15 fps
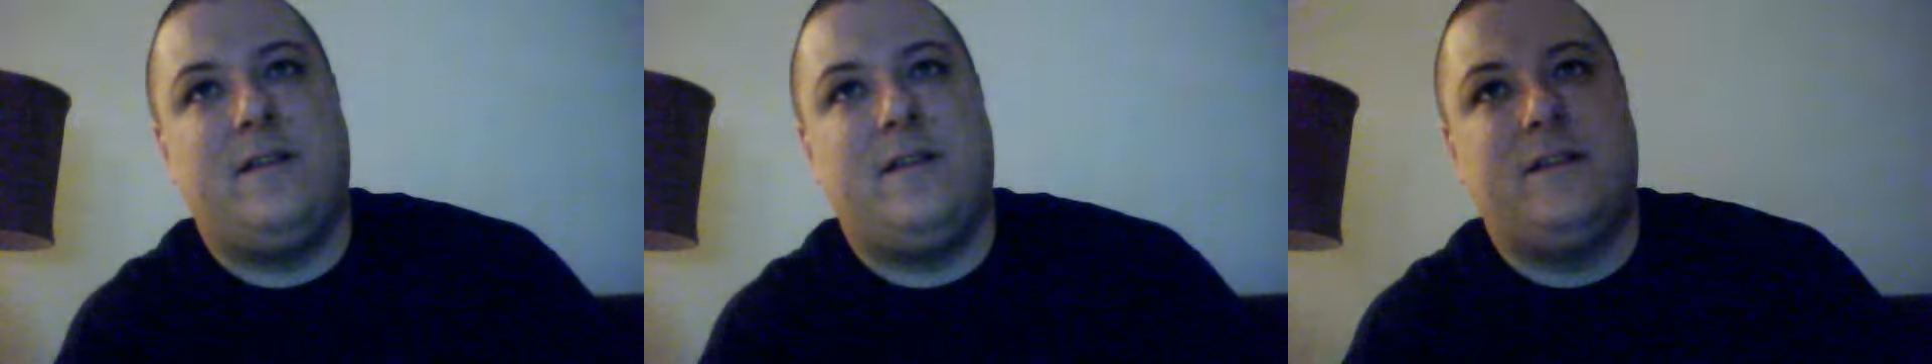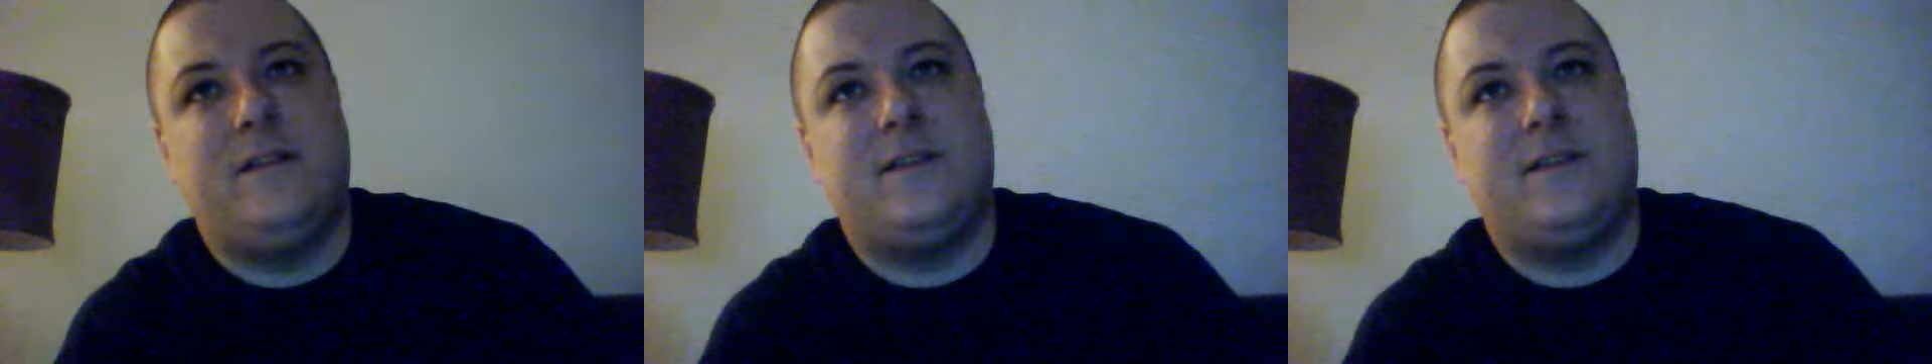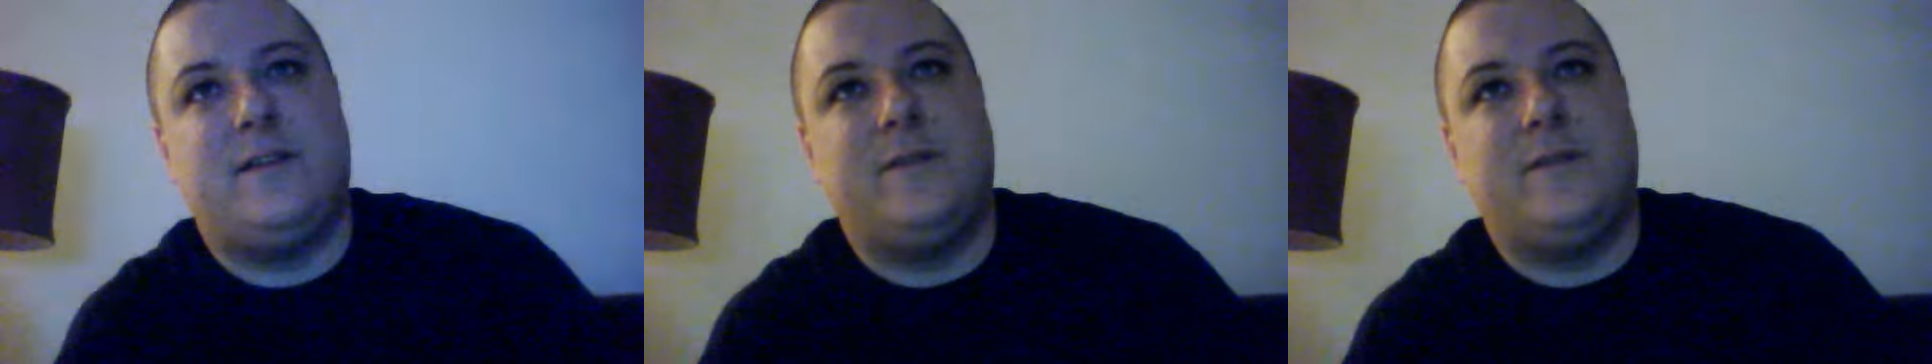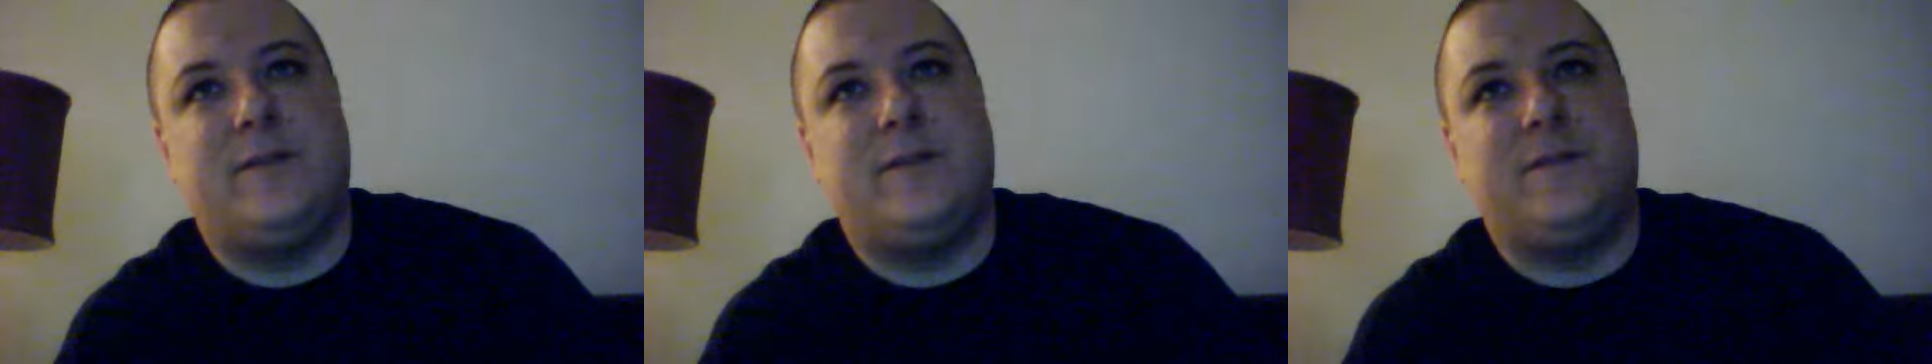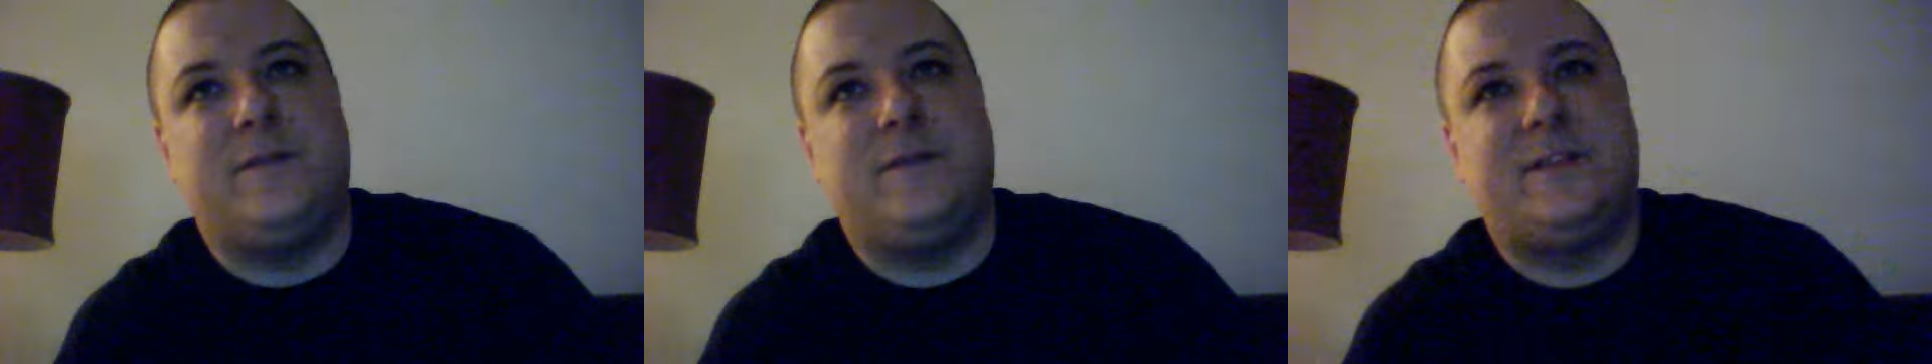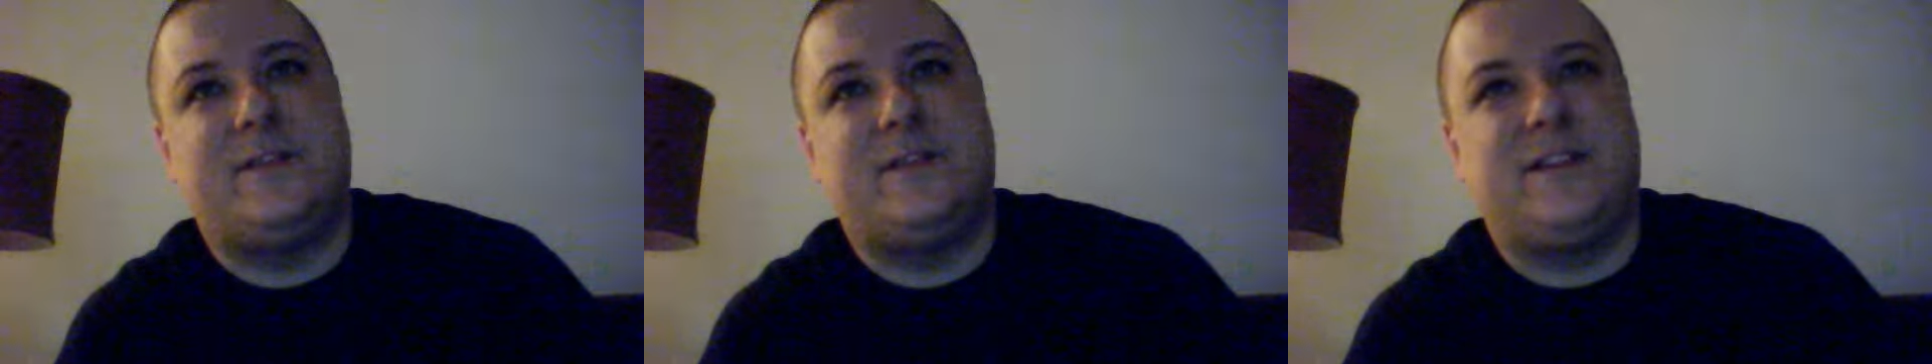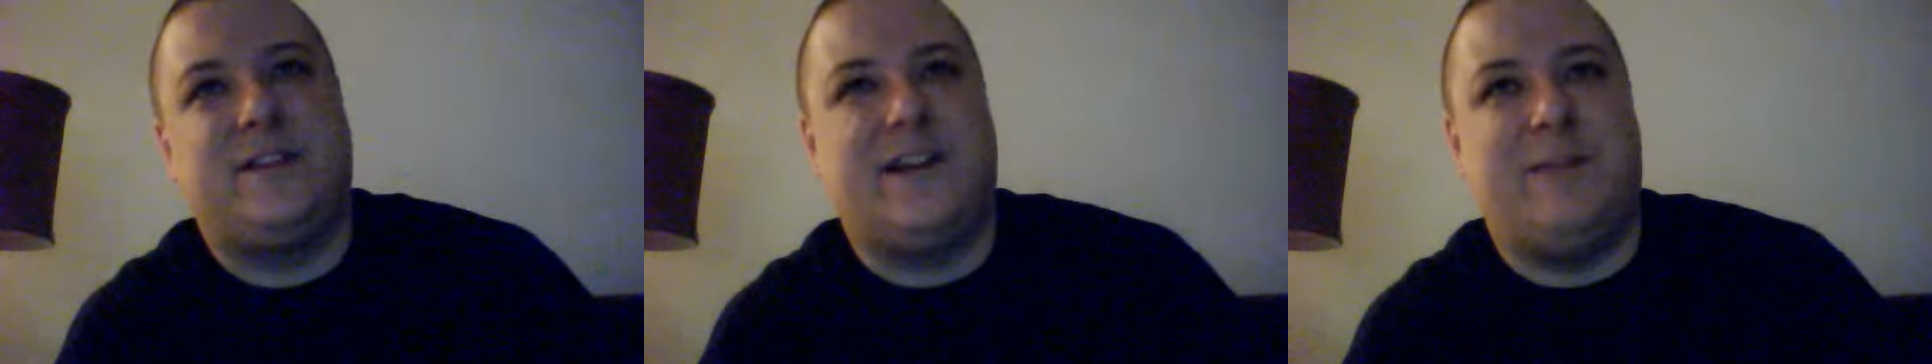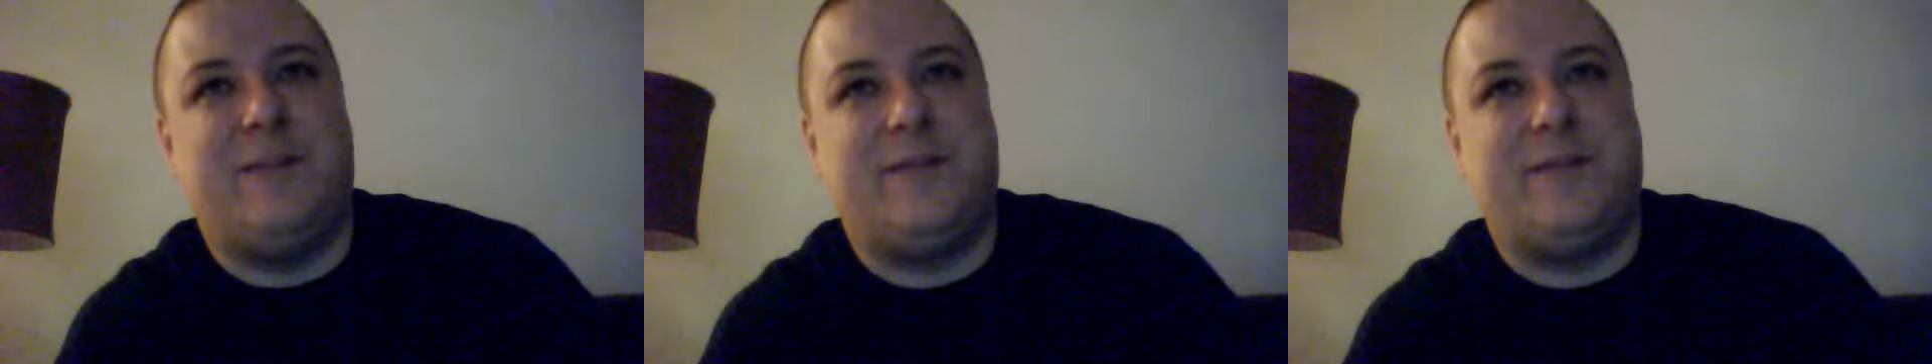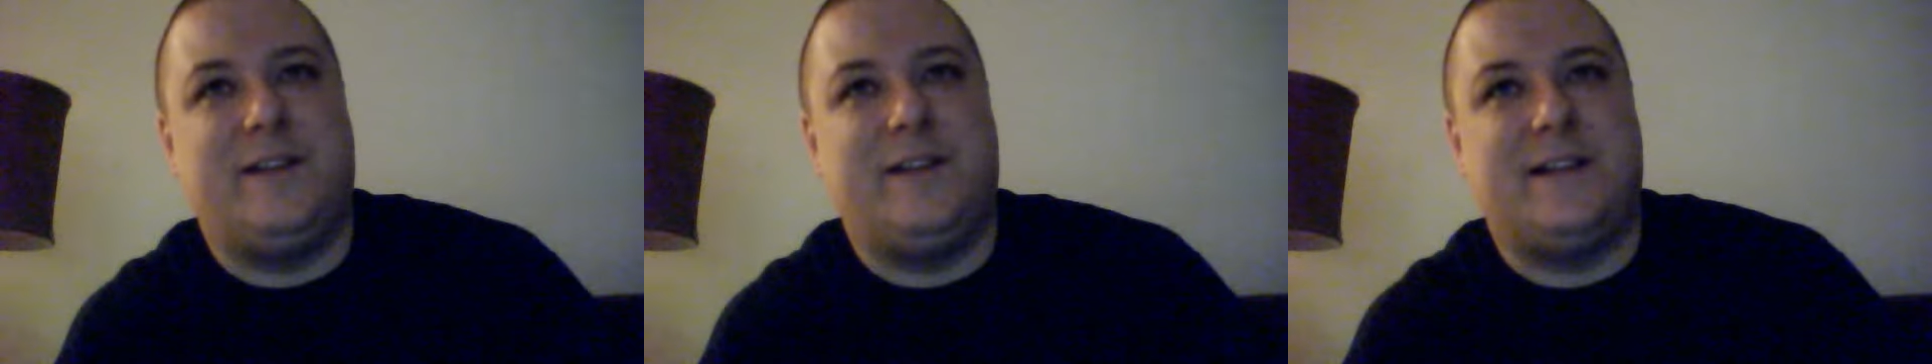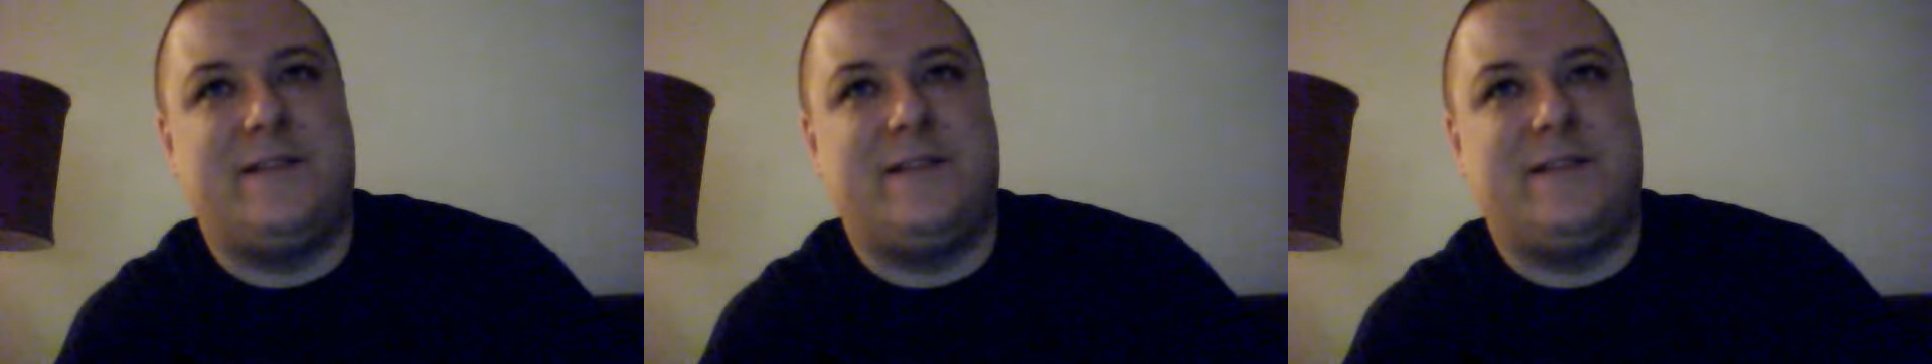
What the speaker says: so there was a couple things